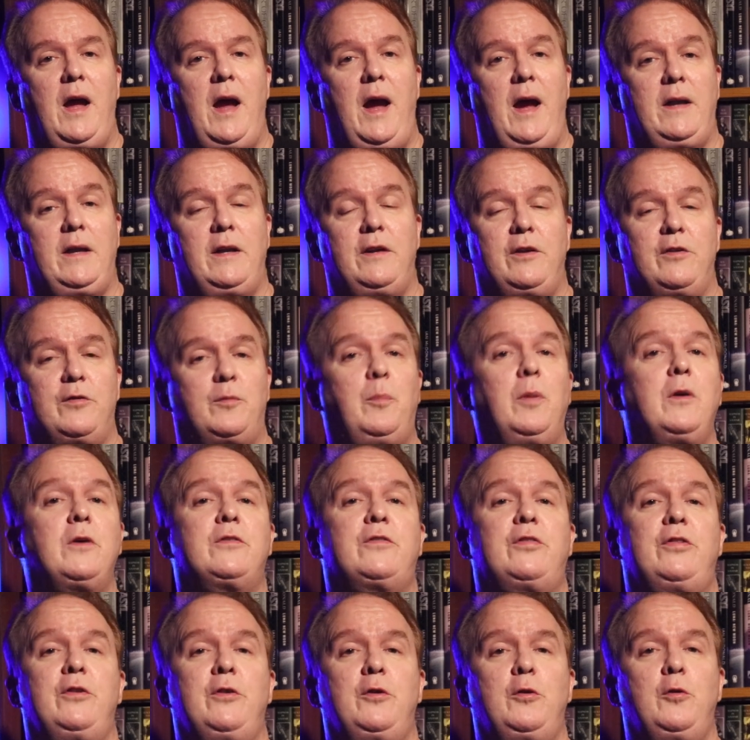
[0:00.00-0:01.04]
And it is book
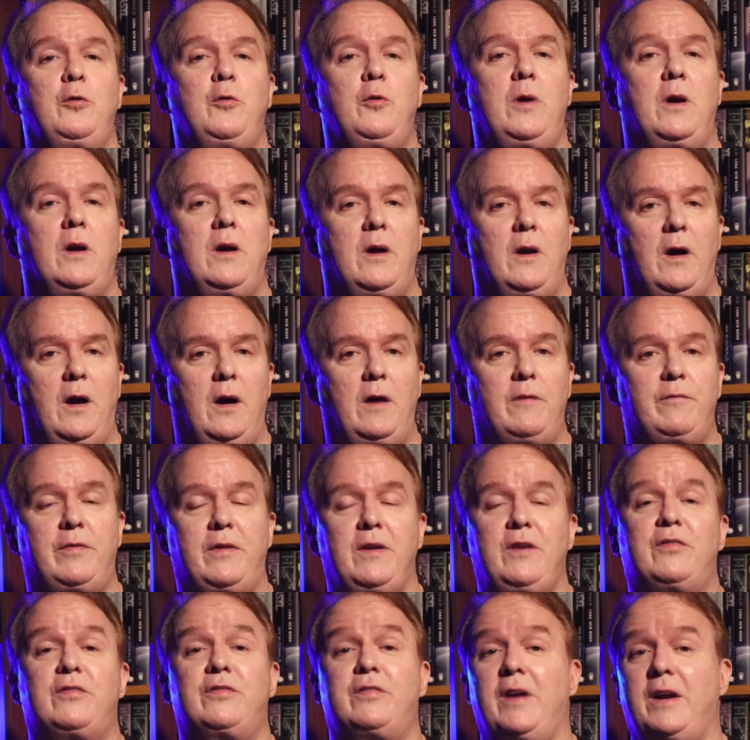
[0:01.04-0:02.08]
two of
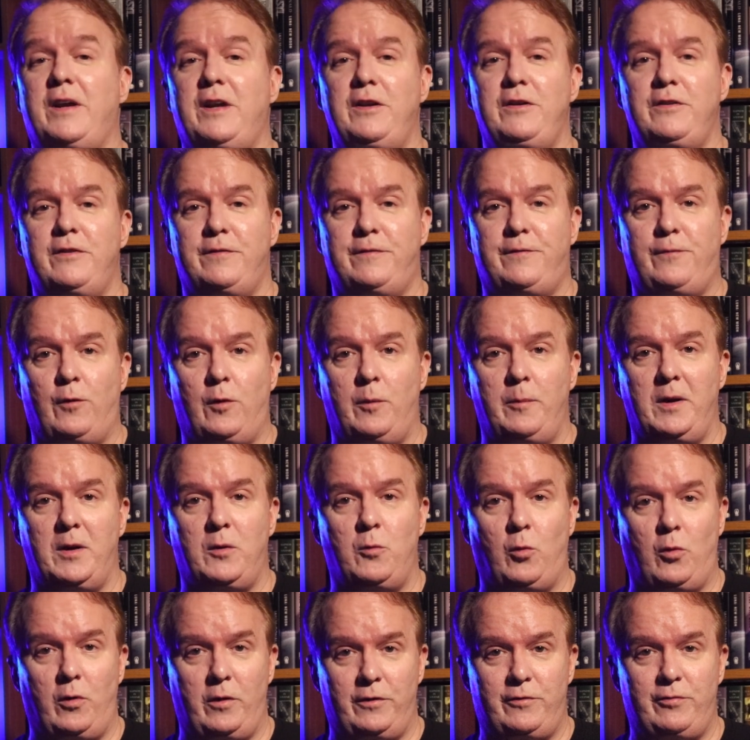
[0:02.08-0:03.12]
the second
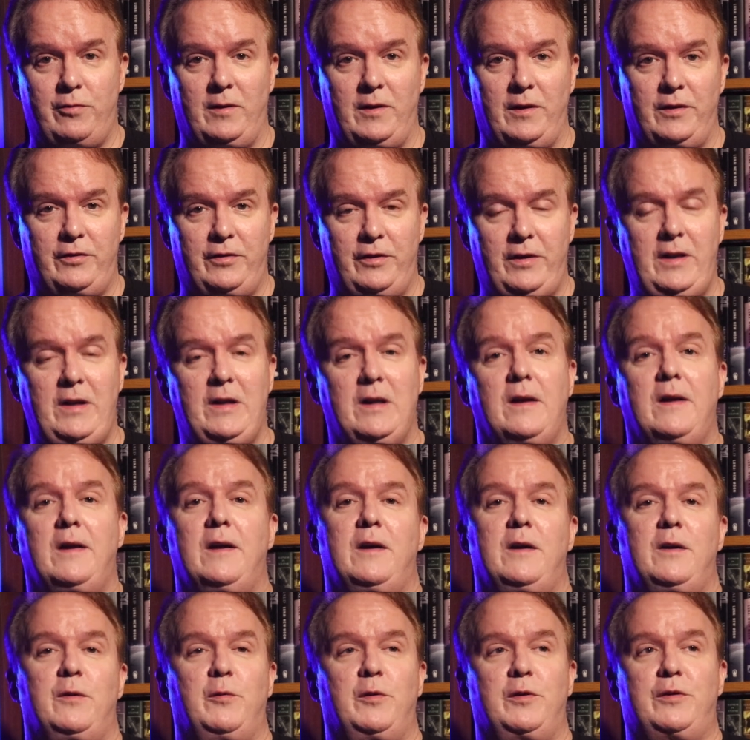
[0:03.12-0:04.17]
Formic War trilogy,
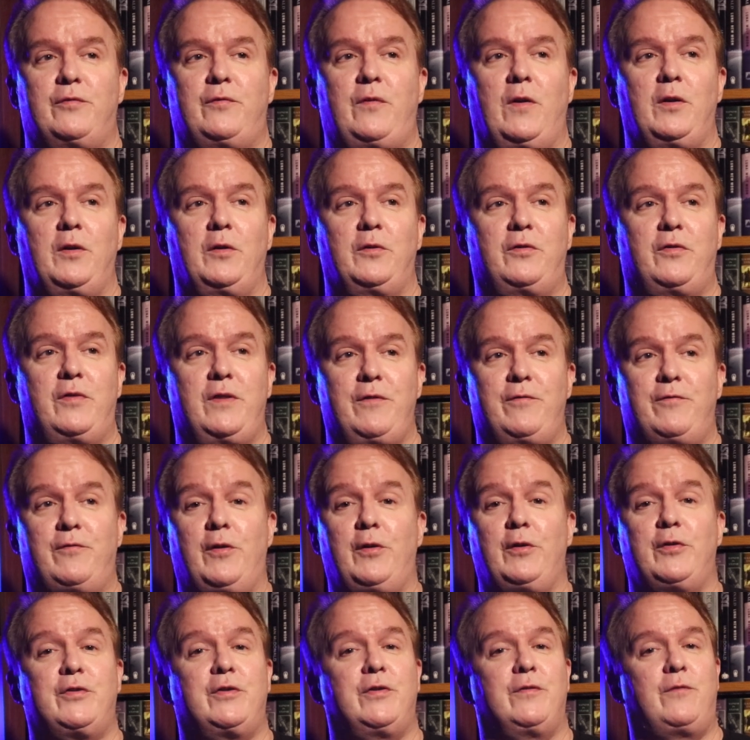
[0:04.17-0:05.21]
which follows the
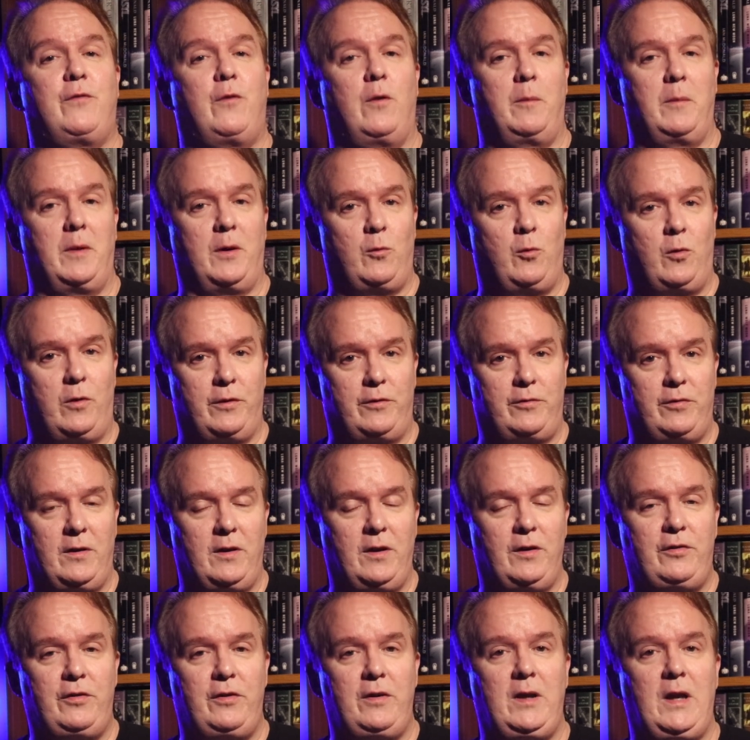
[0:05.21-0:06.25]
first Formic War
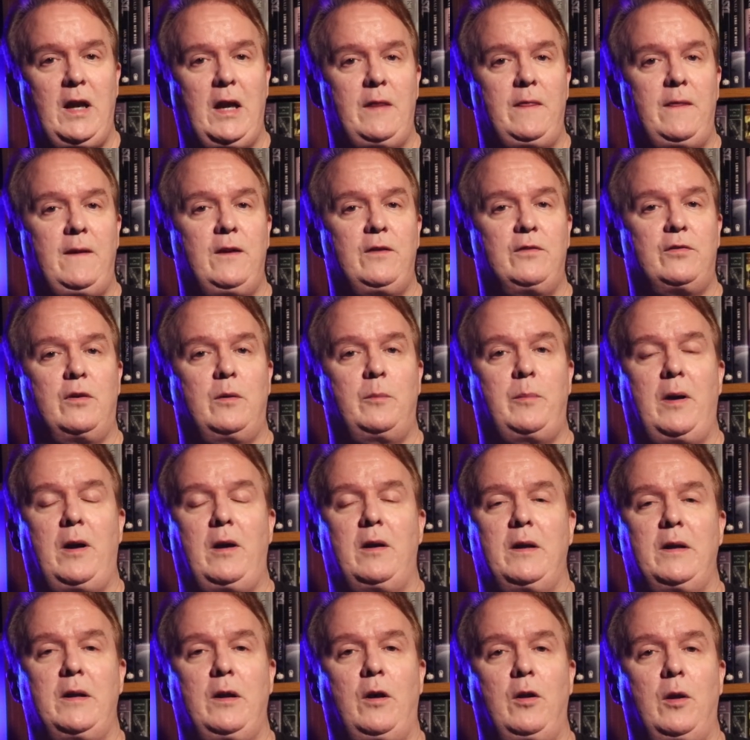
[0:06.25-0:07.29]
trilogy, and these are
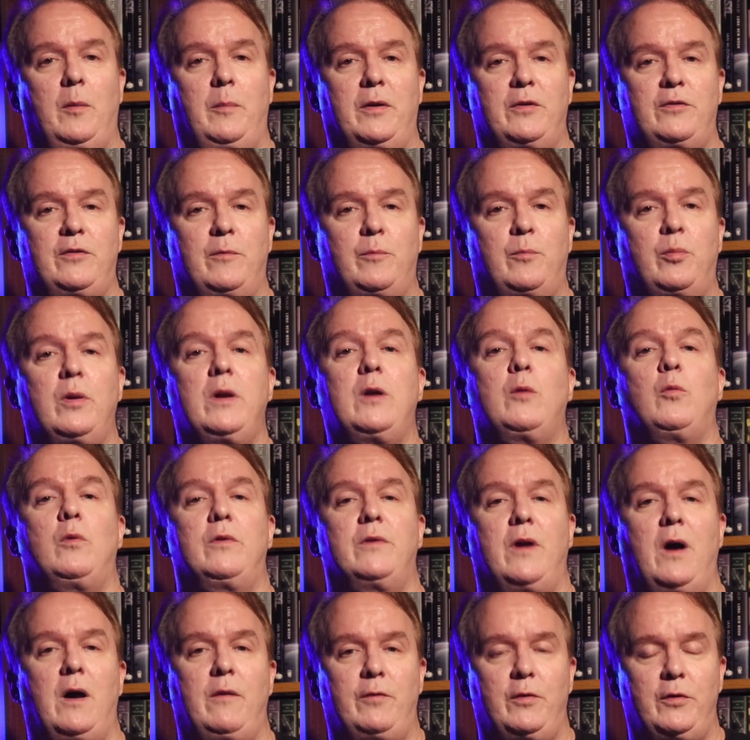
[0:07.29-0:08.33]
apparently all a bunch of prequel
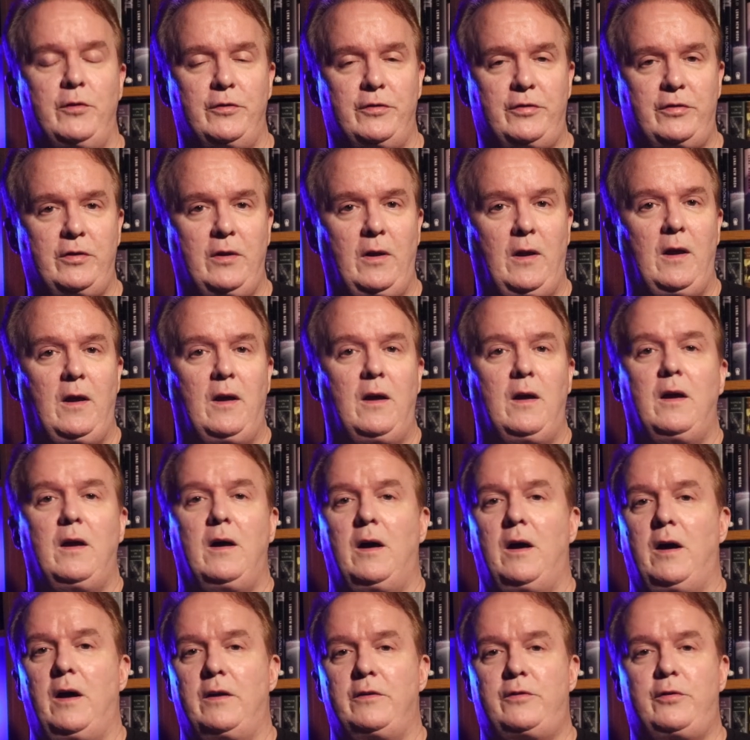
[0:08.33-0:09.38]
novels
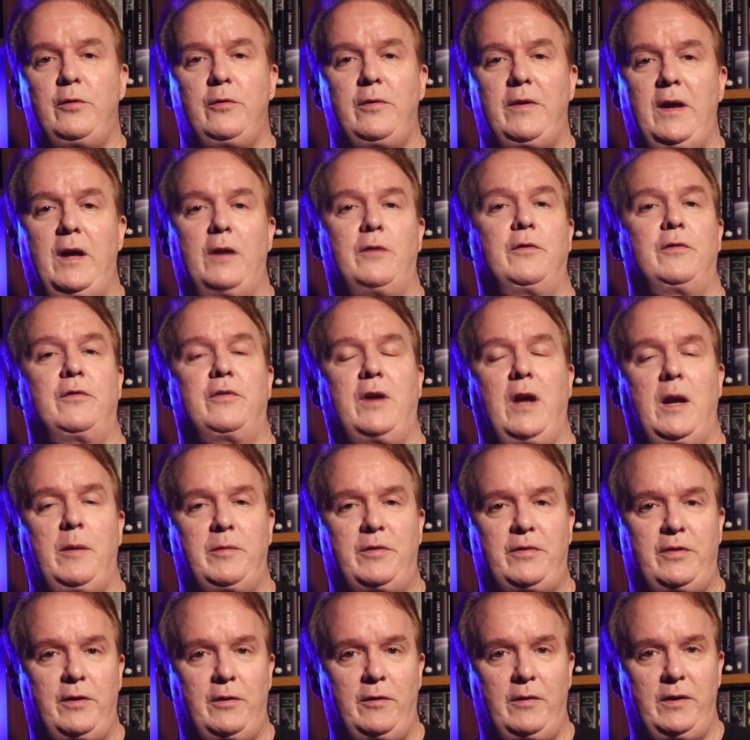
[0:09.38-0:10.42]
uh, to the Ender's Game
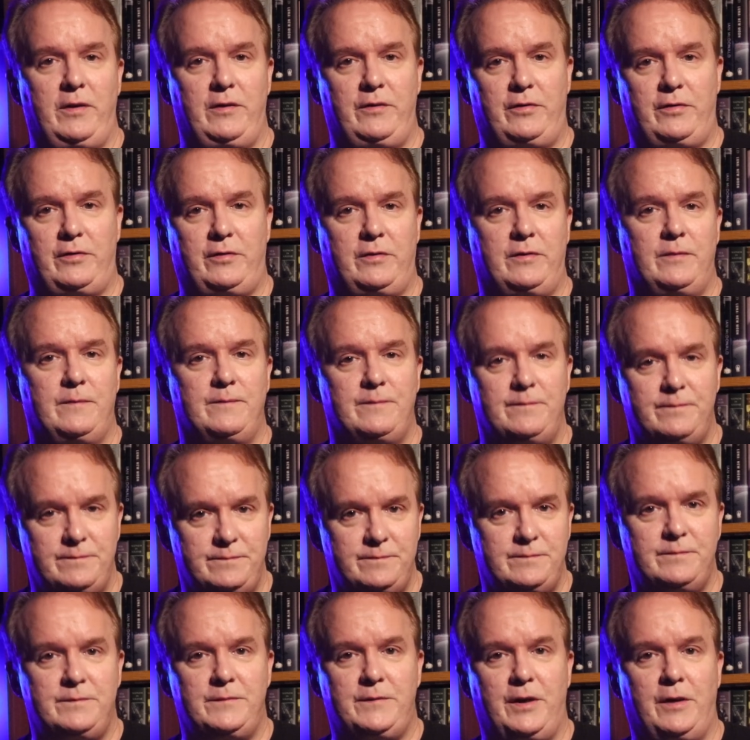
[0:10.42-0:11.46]
series,
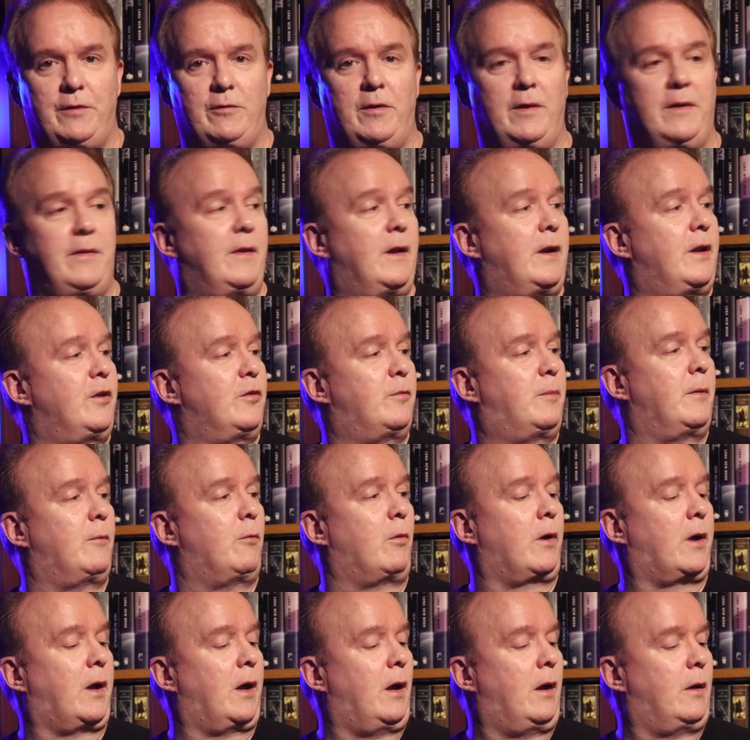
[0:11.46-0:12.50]
generally, that he's been
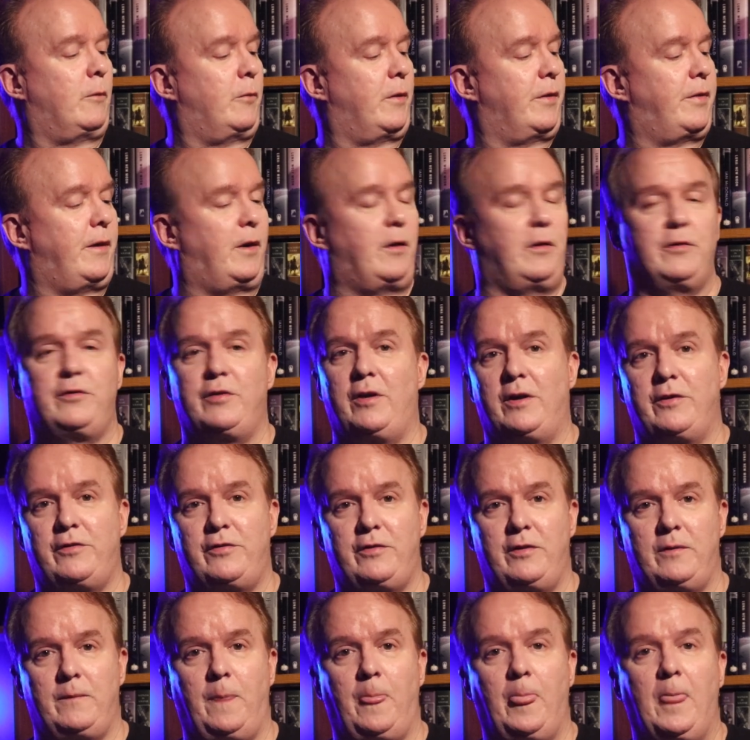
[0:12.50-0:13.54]
working on with Aaron
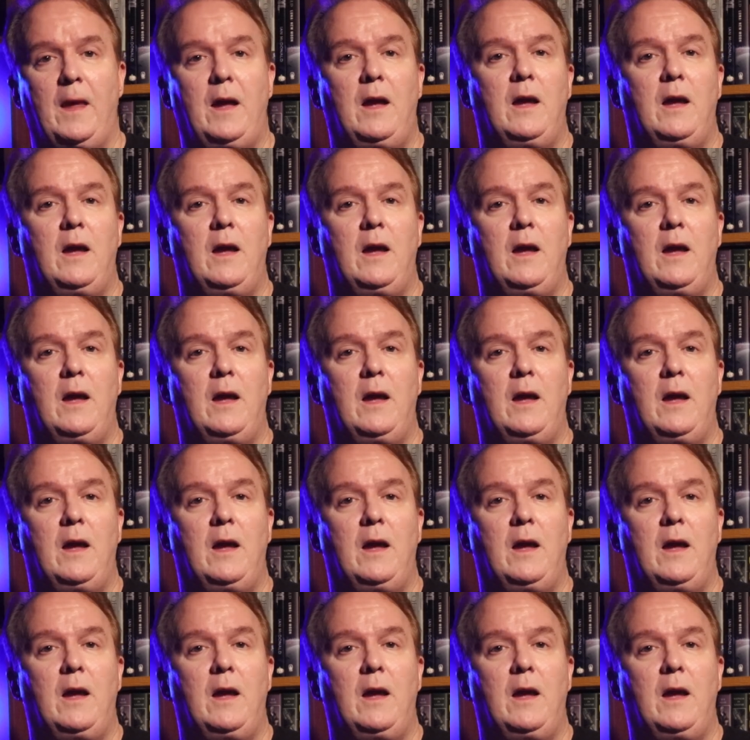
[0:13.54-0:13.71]
Johnston.